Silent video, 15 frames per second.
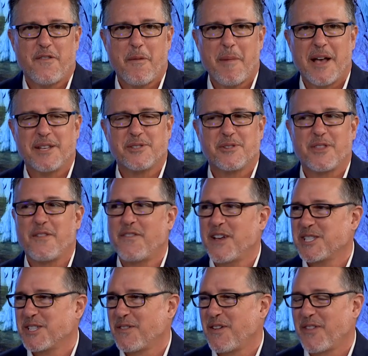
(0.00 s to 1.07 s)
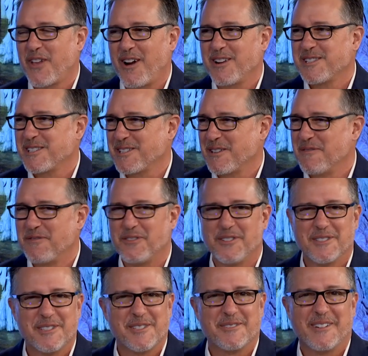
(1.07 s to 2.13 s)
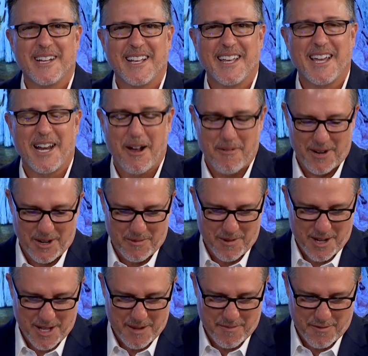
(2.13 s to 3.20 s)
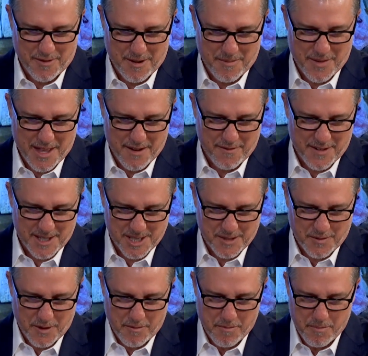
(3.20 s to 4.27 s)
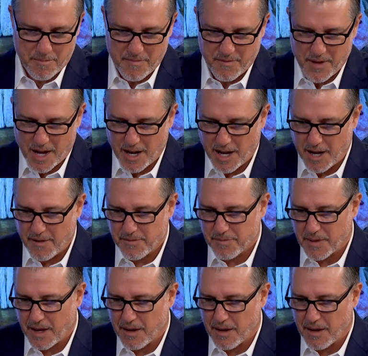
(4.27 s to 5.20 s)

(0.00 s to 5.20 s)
the Master and the Festival of the Arts is in full swing, and I want to welcome from that festival Sharbie